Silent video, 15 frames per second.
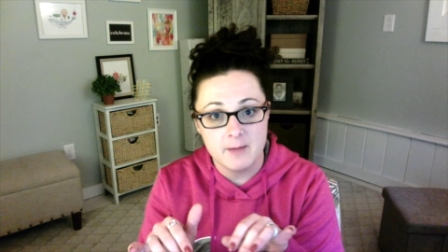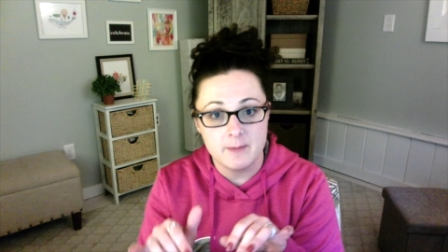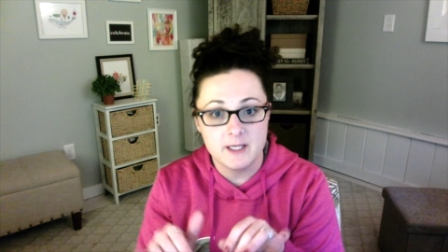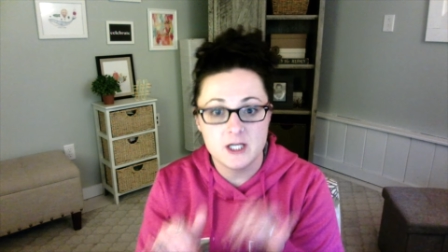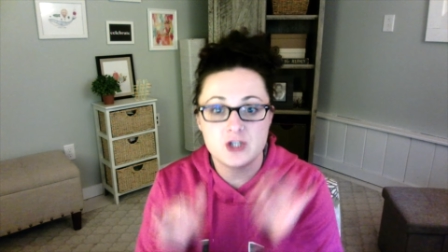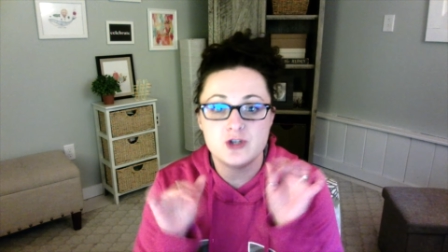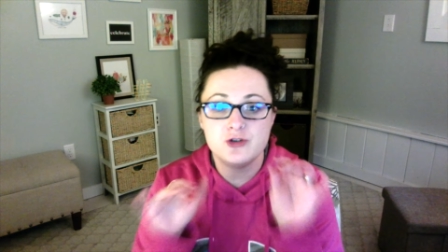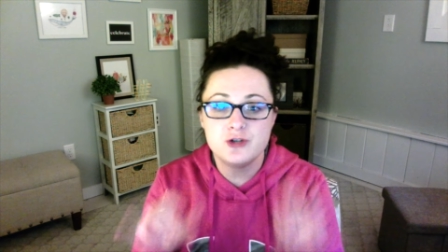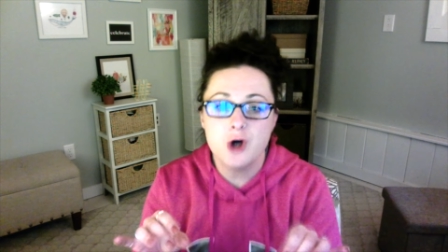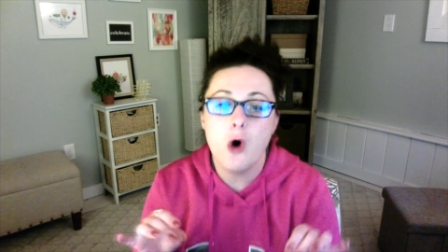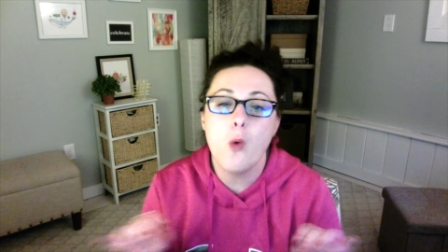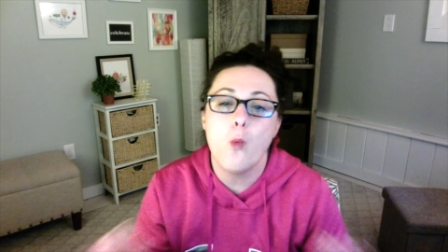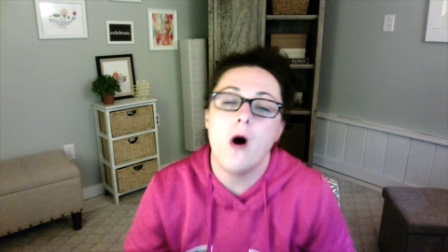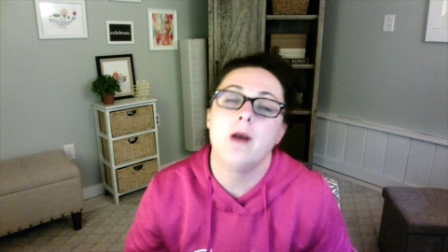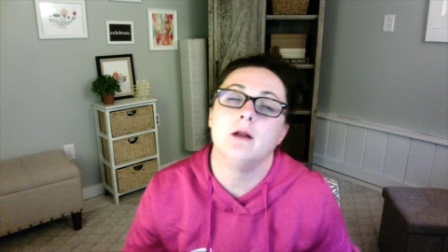because you don't
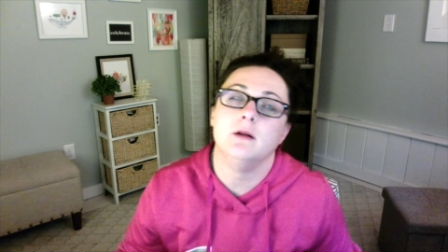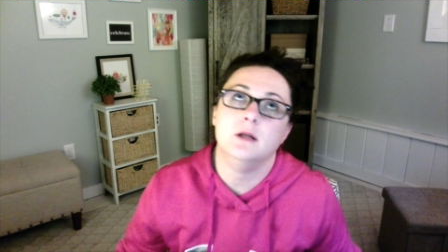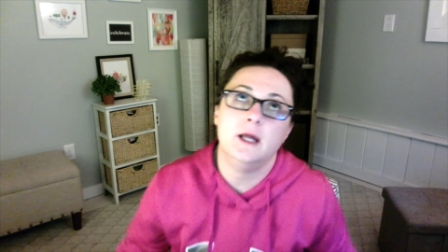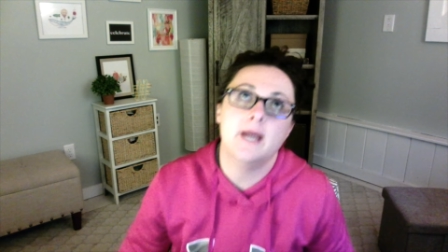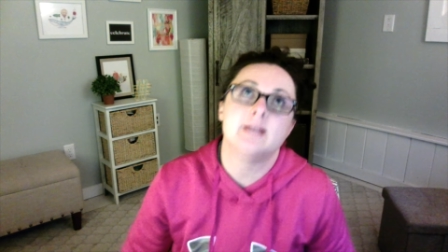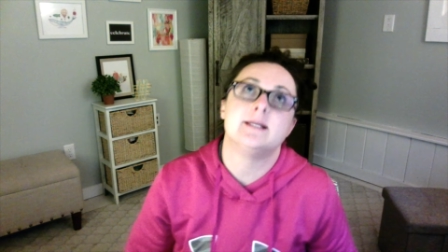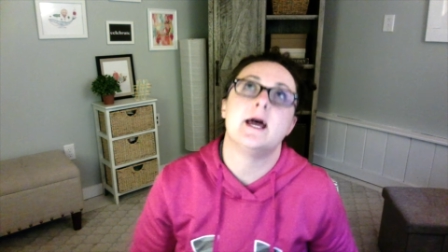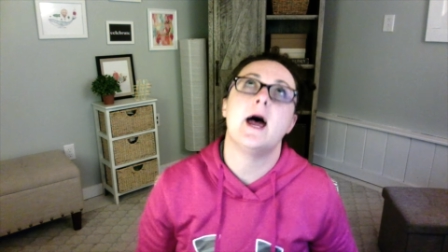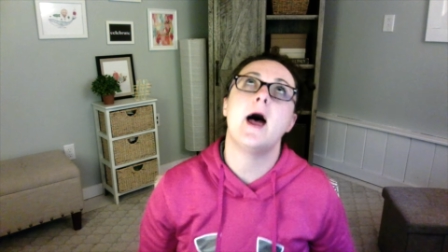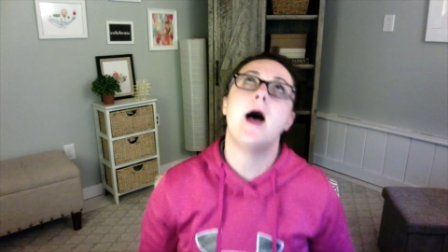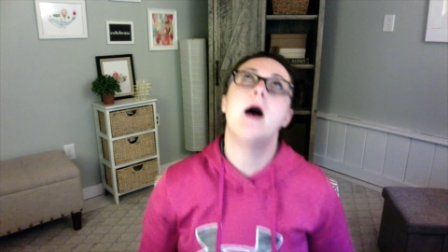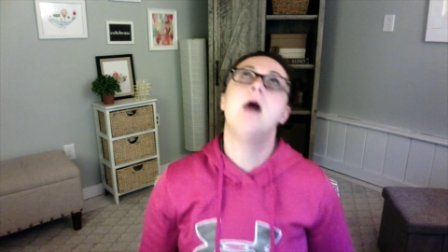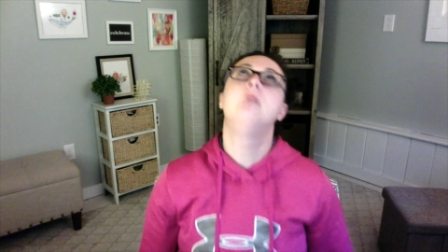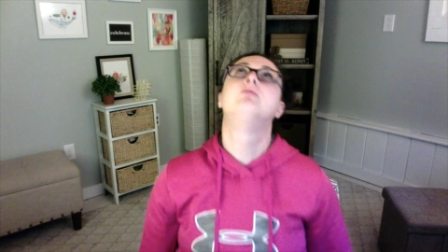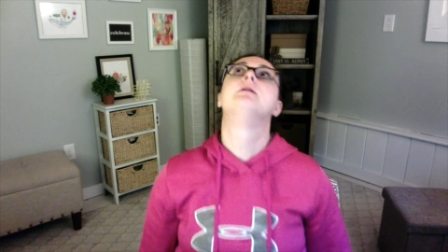want to link to
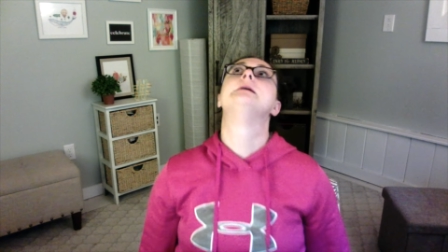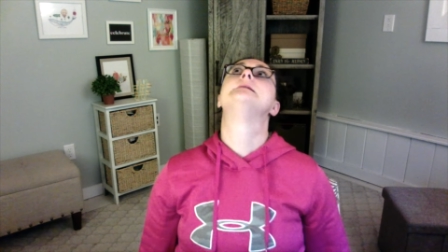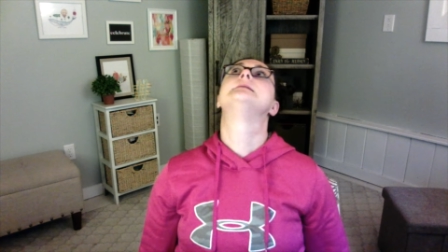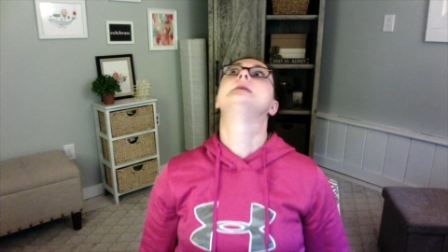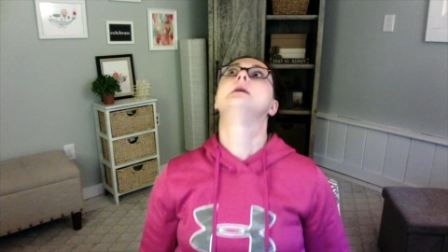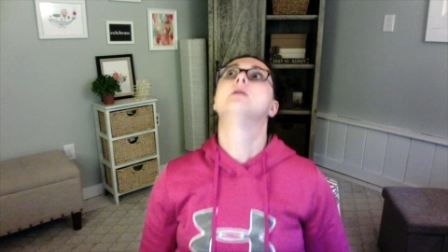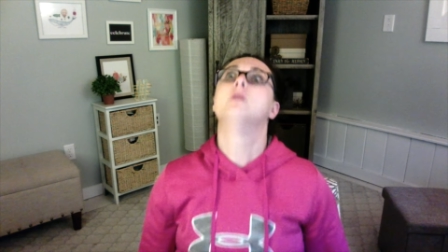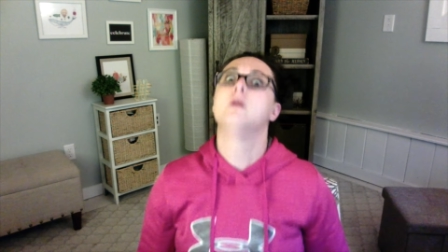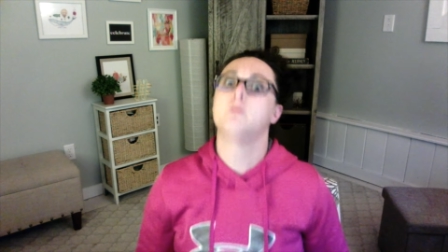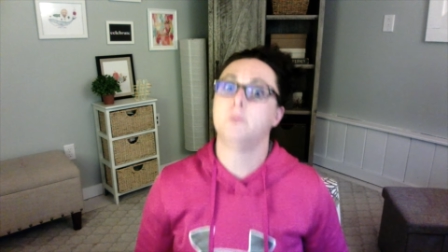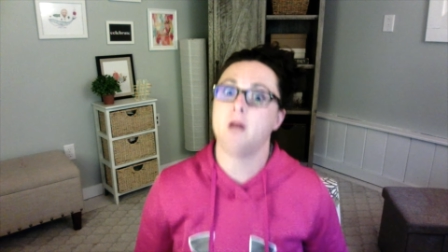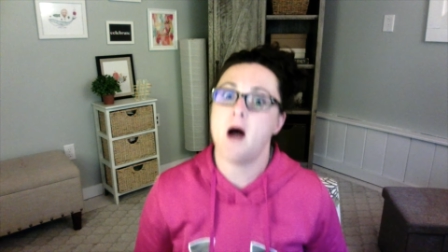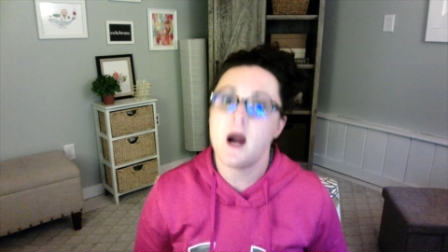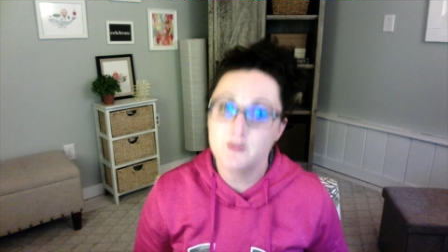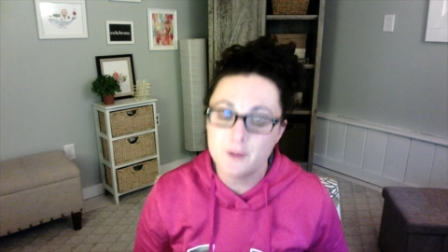every single
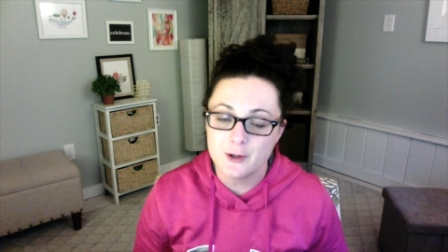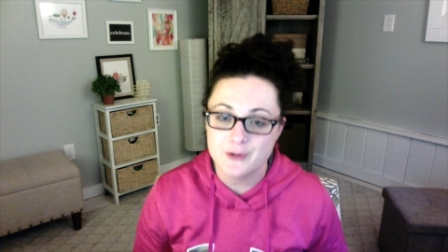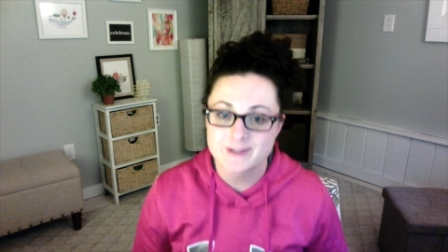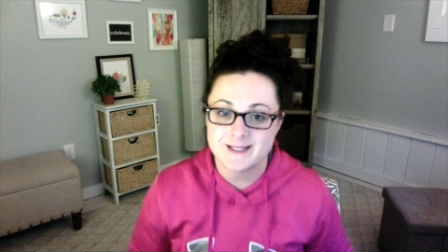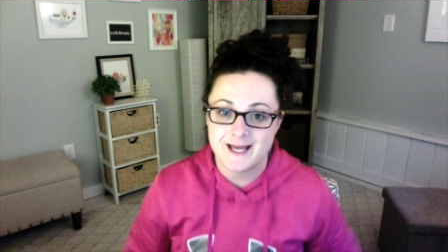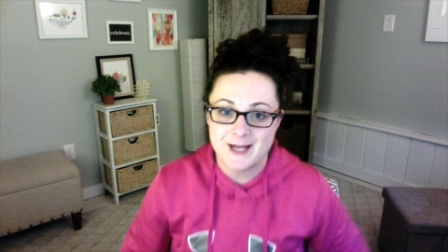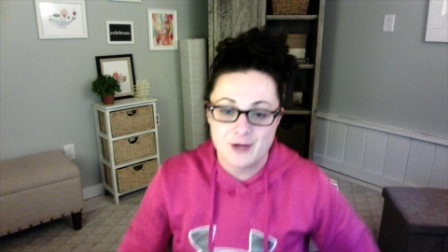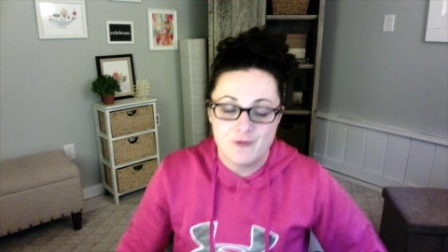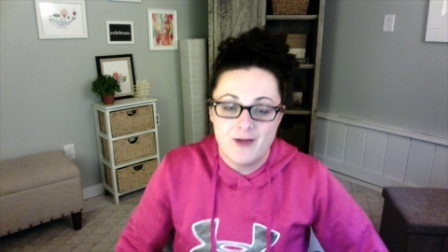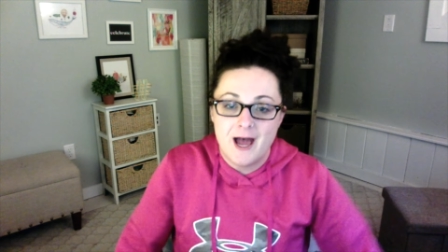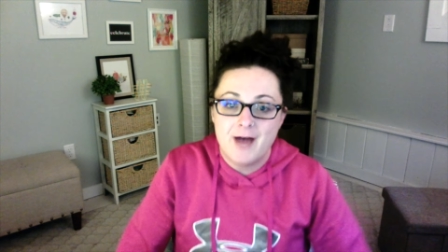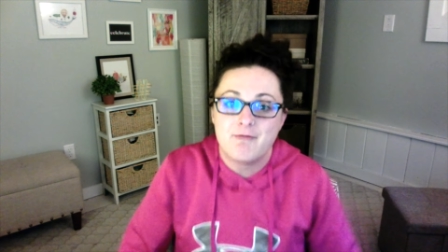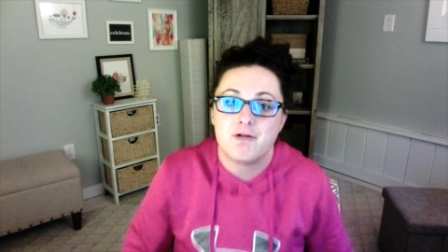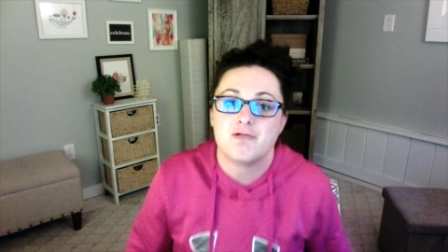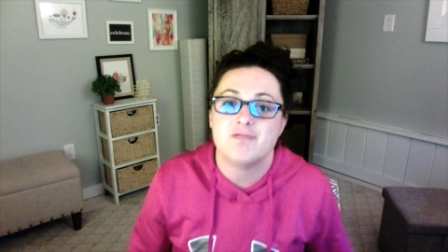blog post that you've
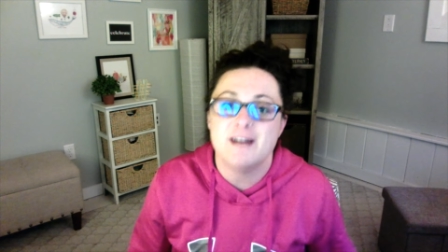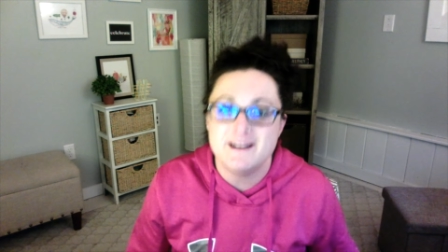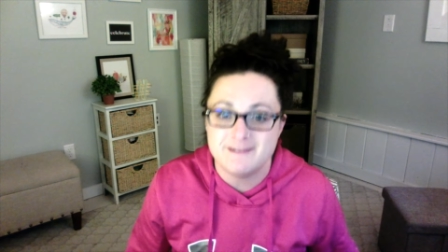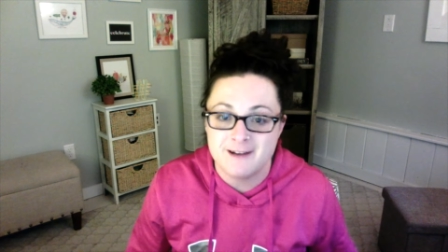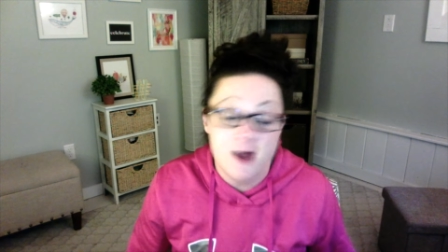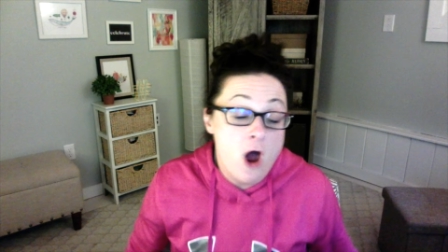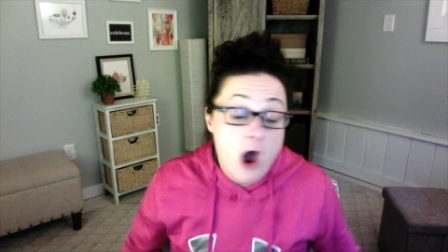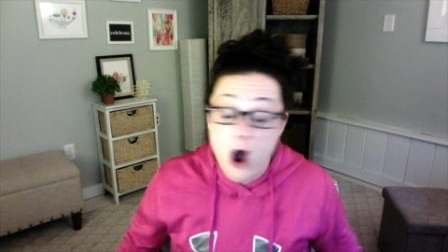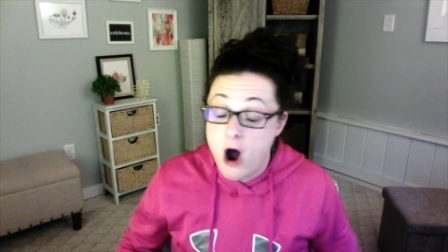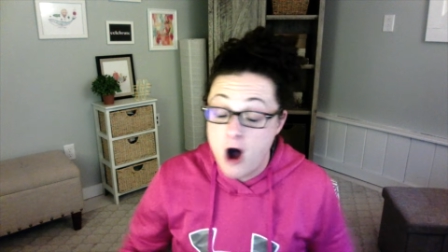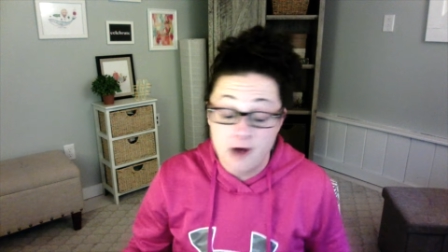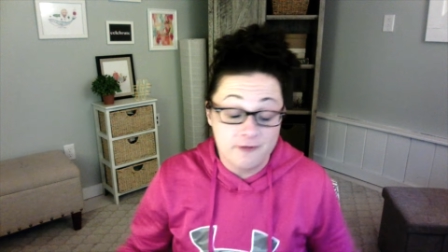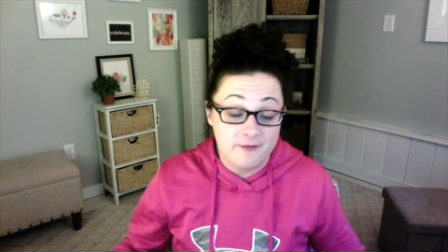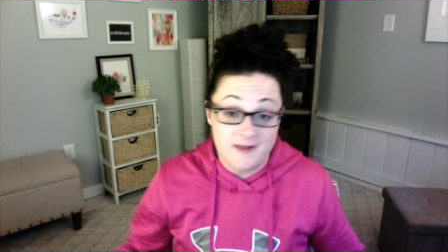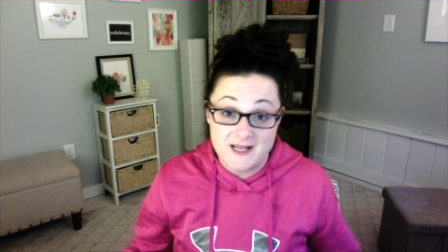ever written
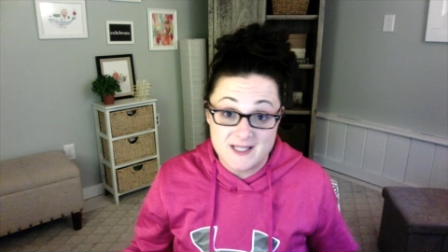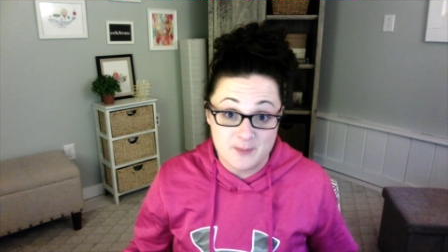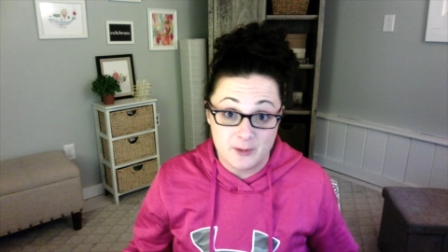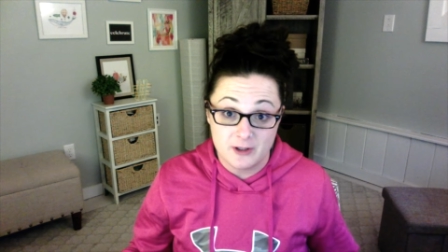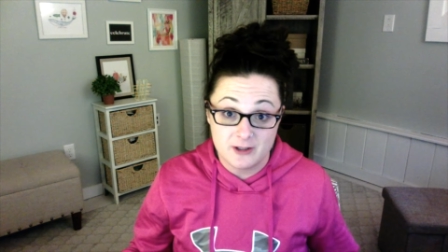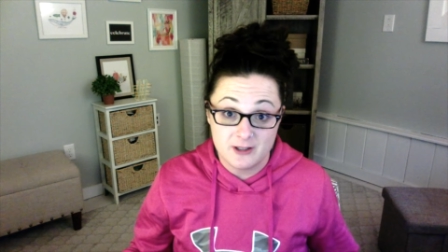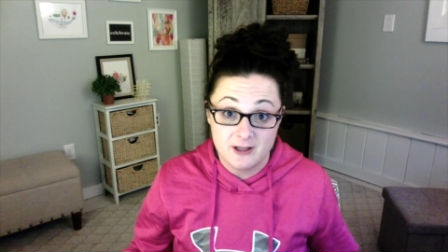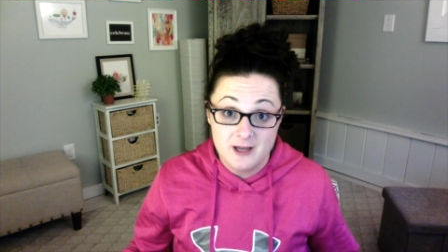on Facebook,